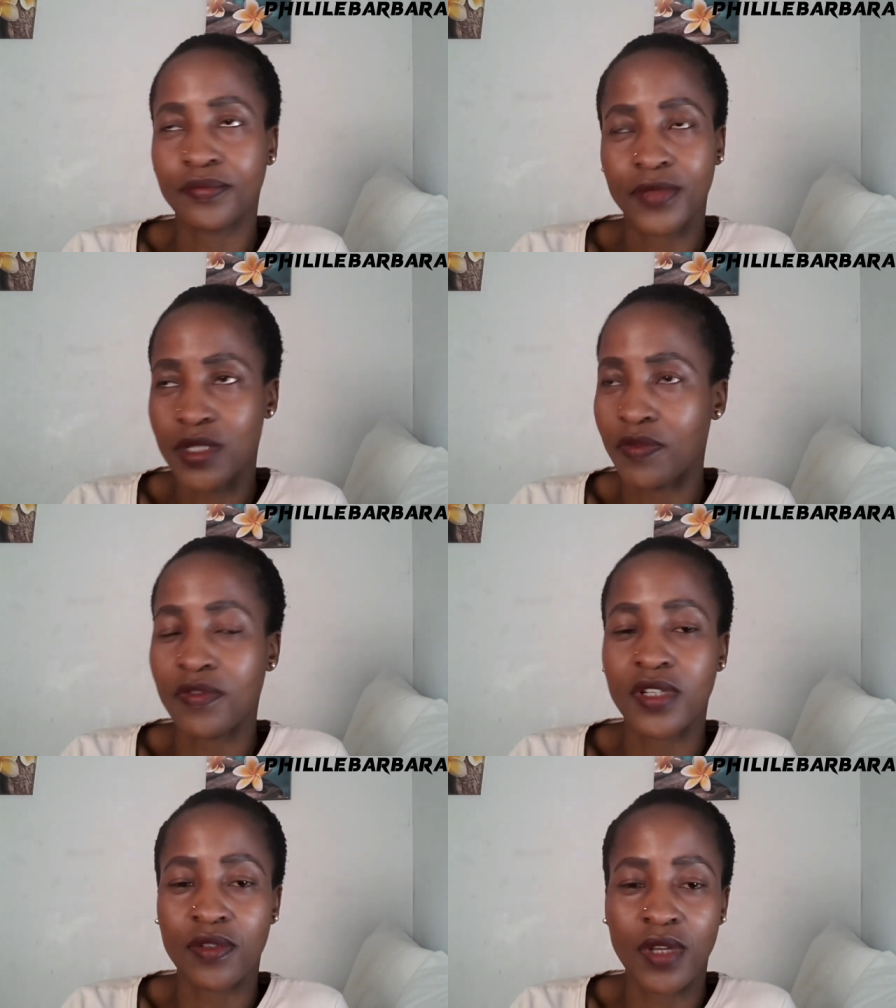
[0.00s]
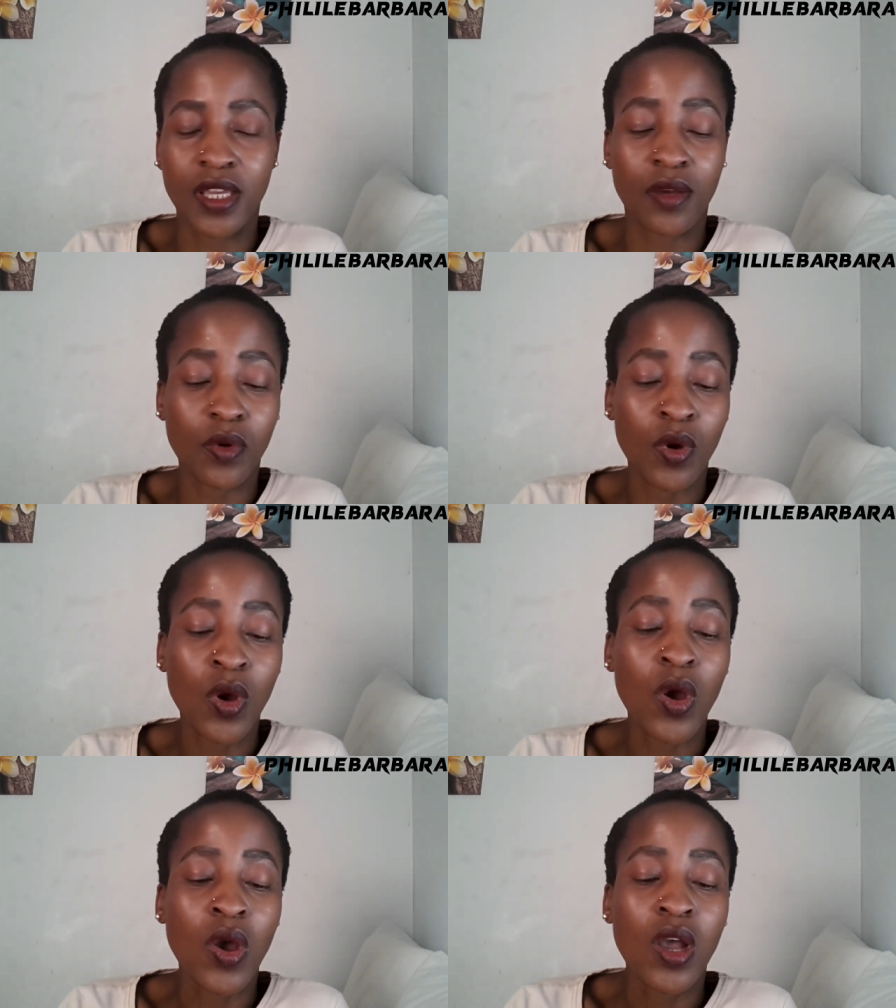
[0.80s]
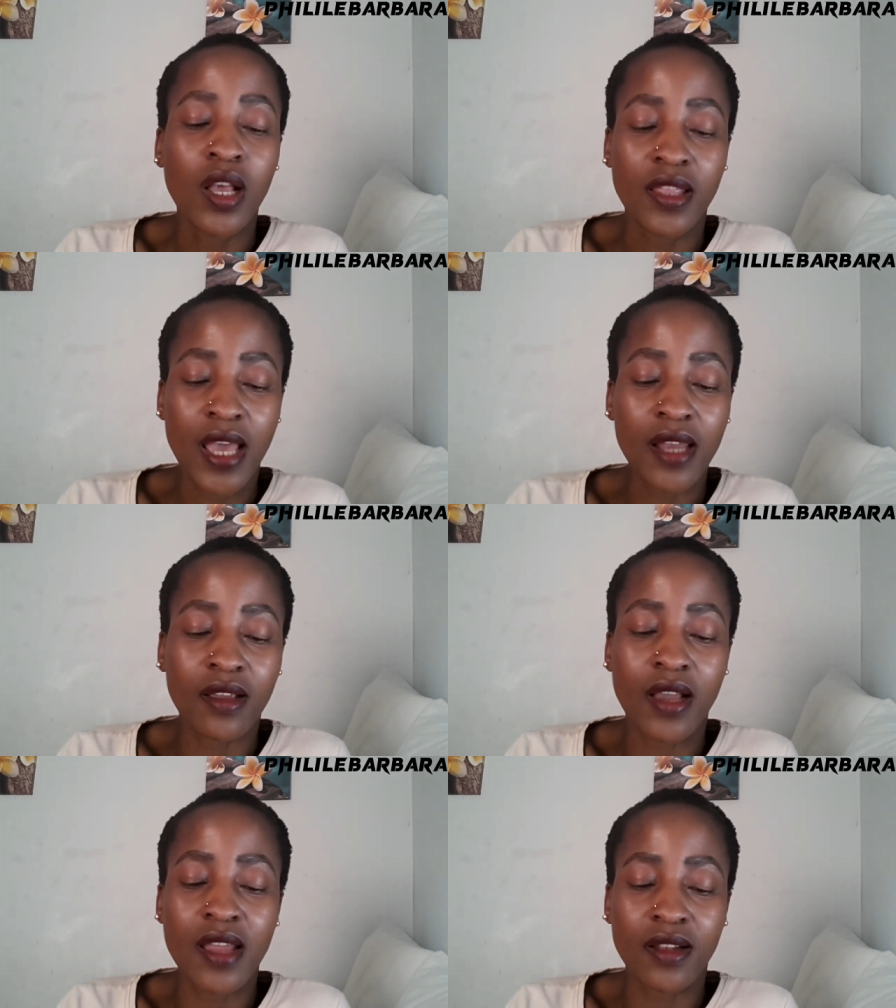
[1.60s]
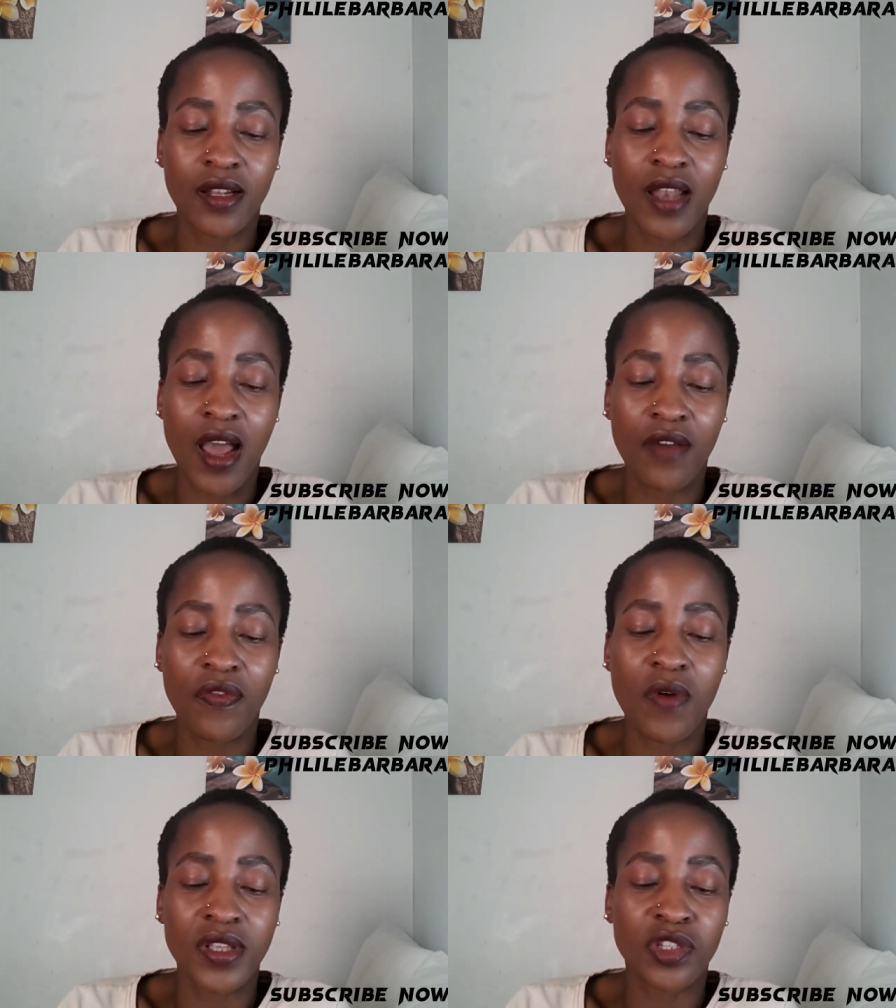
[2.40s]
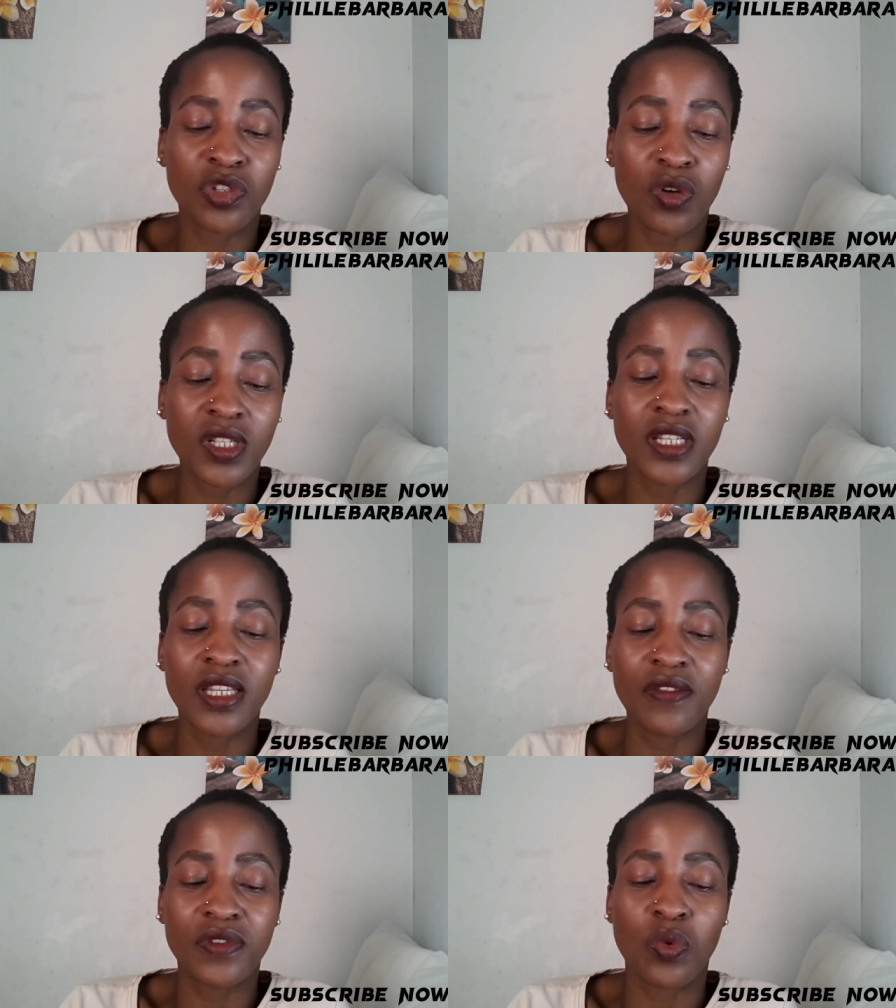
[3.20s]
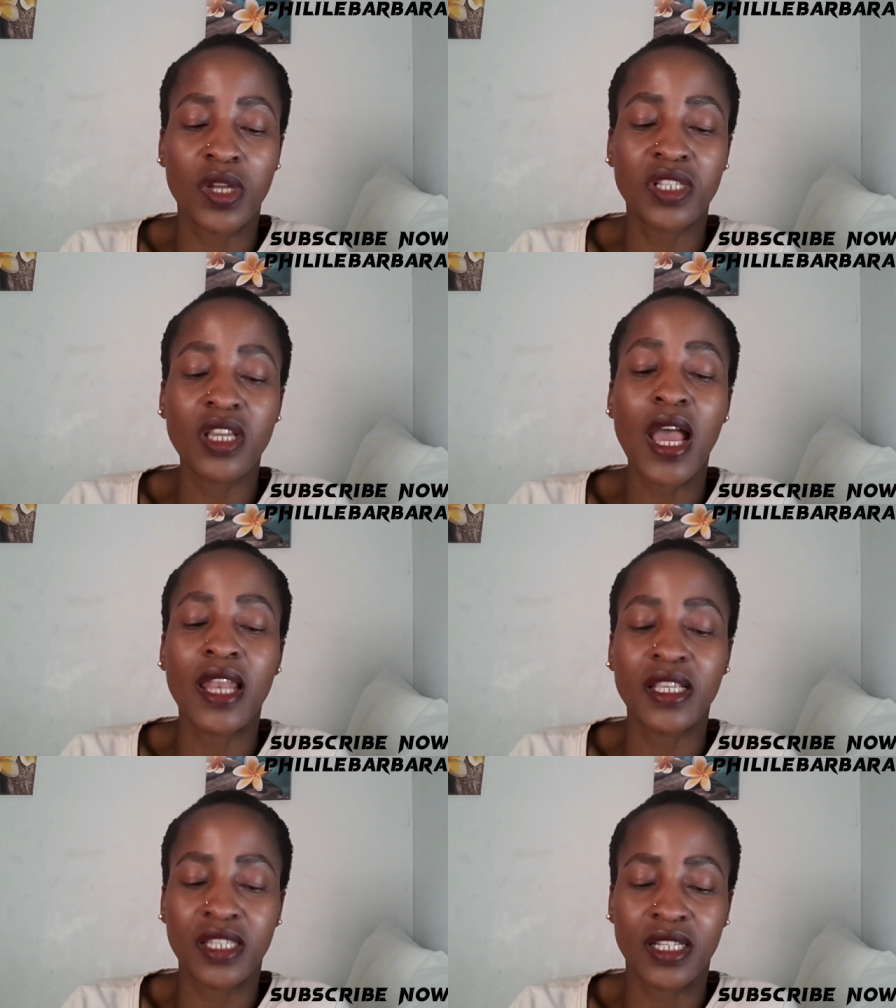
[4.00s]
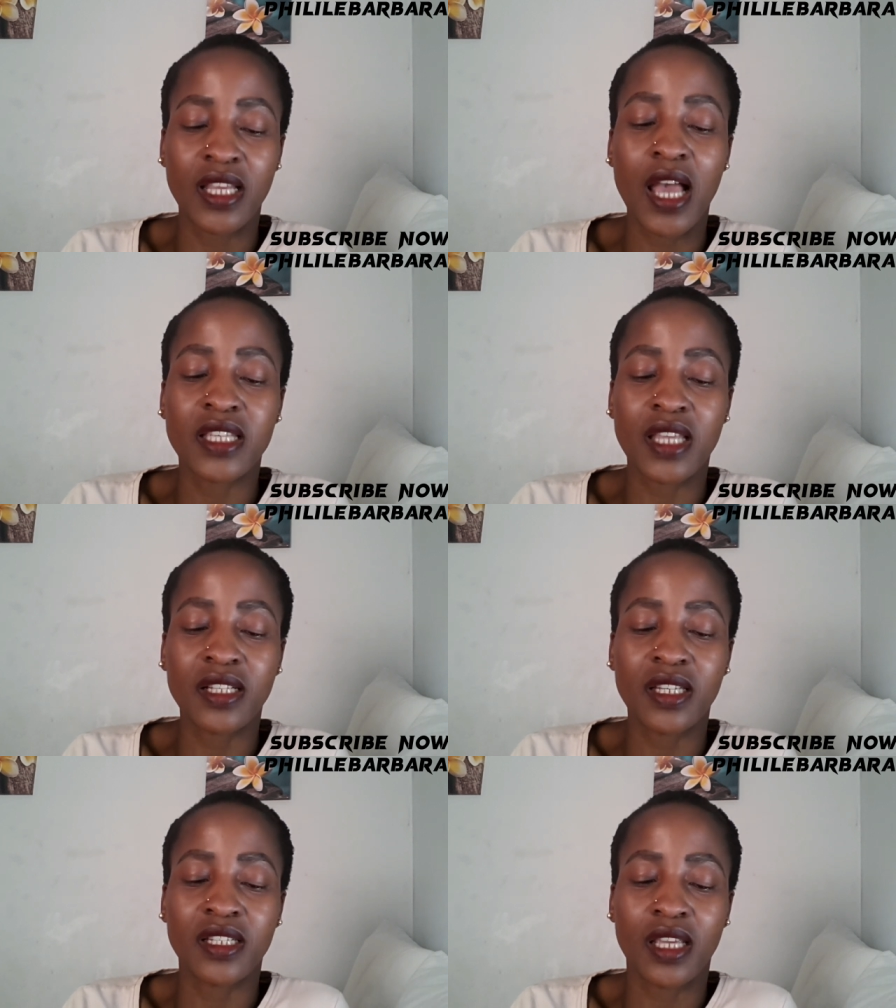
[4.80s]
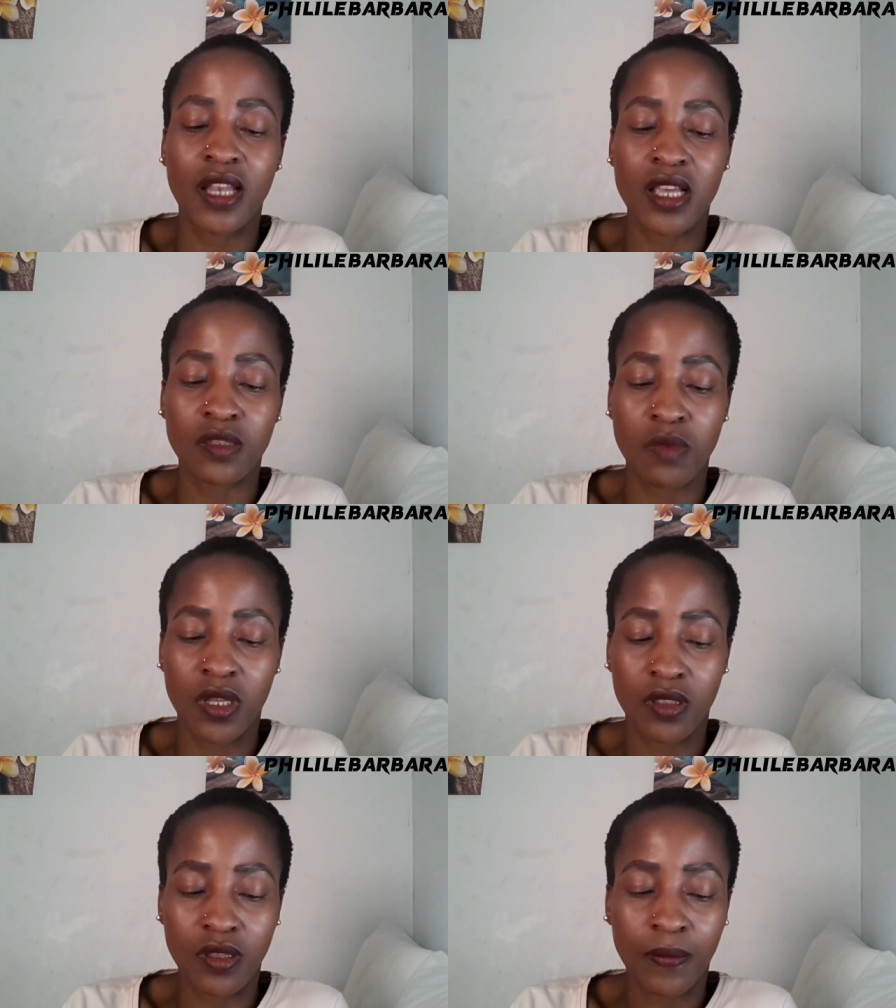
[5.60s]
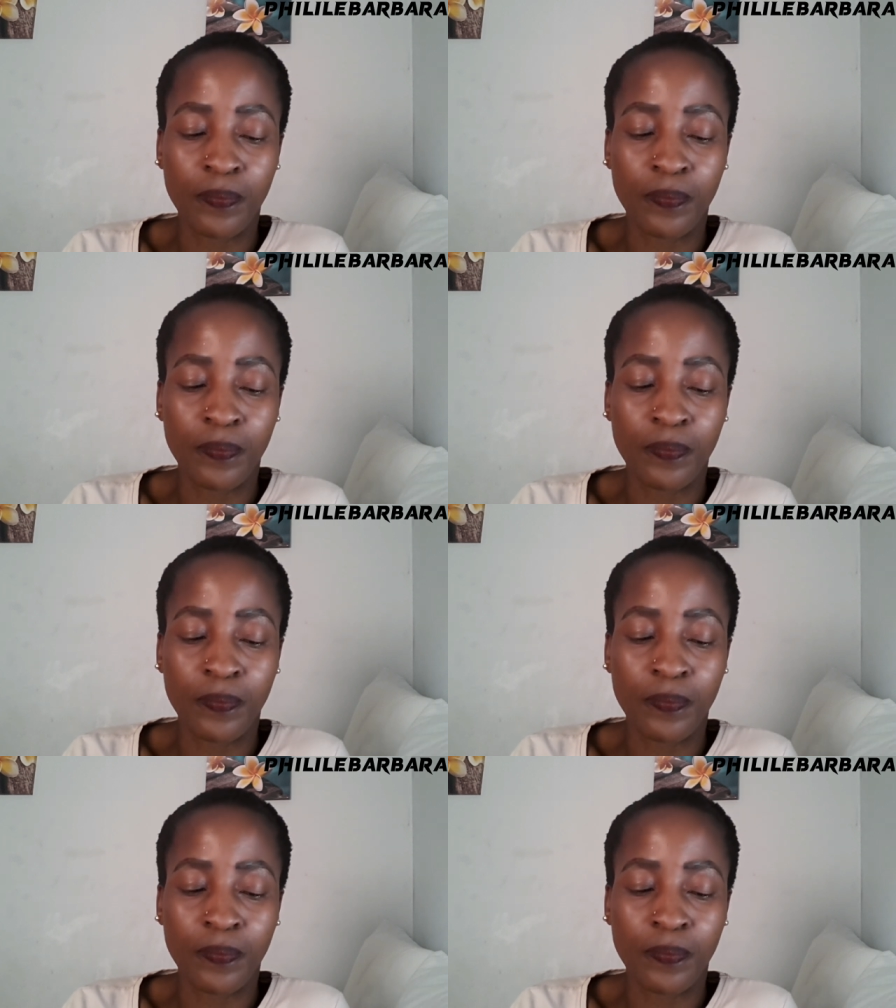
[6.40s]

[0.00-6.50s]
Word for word: funding eh, their recorded love was short-lived when she allegedly assaulted her last month,